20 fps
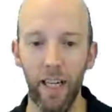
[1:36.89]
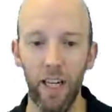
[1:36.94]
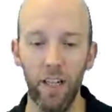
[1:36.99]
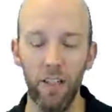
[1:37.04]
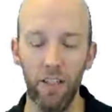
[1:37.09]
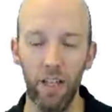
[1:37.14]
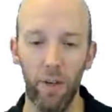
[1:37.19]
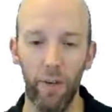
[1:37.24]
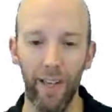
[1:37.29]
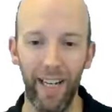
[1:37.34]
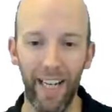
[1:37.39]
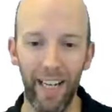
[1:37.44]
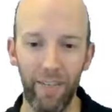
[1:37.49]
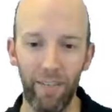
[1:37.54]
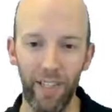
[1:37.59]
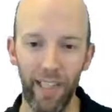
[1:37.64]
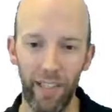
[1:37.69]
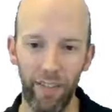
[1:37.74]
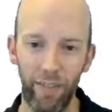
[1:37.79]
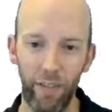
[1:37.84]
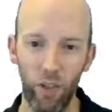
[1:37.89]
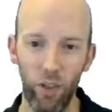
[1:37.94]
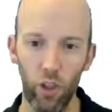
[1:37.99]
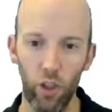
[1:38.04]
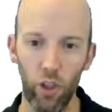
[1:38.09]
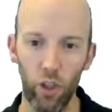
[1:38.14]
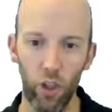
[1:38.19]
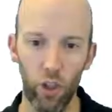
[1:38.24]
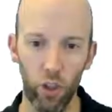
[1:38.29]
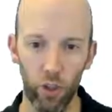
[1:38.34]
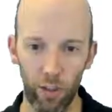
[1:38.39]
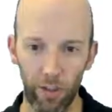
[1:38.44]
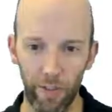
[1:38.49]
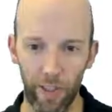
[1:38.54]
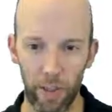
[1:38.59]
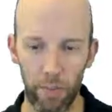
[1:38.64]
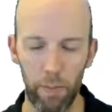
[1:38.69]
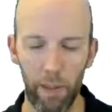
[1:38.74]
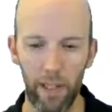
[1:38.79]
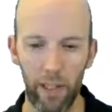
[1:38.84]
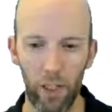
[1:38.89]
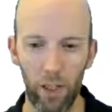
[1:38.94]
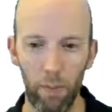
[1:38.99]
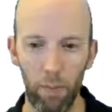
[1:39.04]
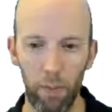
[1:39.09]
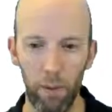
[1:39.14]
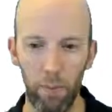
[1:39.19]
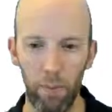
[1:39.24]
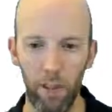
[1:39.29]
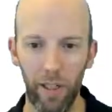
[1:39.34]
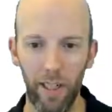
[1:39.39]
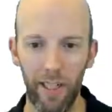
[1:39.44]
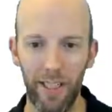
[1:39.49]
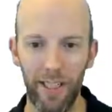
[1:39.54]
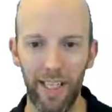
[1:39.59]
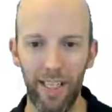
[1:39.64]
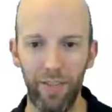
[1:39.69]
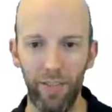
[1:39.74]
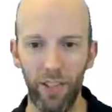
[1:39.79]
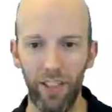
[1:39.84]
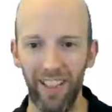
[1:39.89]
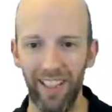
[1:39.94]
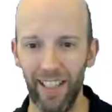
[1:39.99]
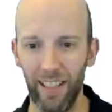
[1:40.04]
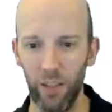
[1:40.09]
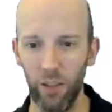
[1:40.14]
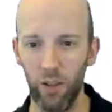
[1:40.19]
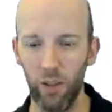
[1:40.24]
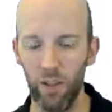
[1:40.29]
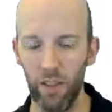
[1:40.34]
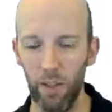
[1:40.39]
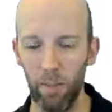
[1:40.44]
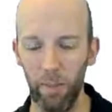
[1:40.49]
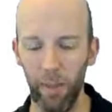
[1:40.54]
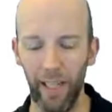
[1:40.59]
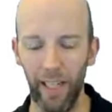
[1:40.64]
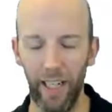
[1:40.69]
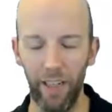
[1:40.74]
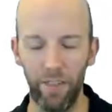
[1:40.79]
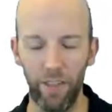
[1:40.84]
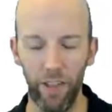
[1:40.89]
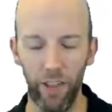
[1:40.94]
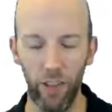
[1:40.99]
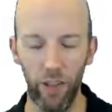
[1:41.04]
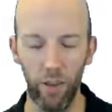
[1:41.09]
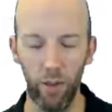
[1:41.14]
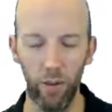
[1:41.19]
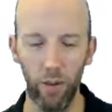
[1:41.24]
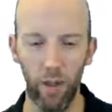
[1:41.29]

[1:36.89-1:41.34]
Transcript: So even if you're not sure if there's been a compromise, if you clicked on something, if you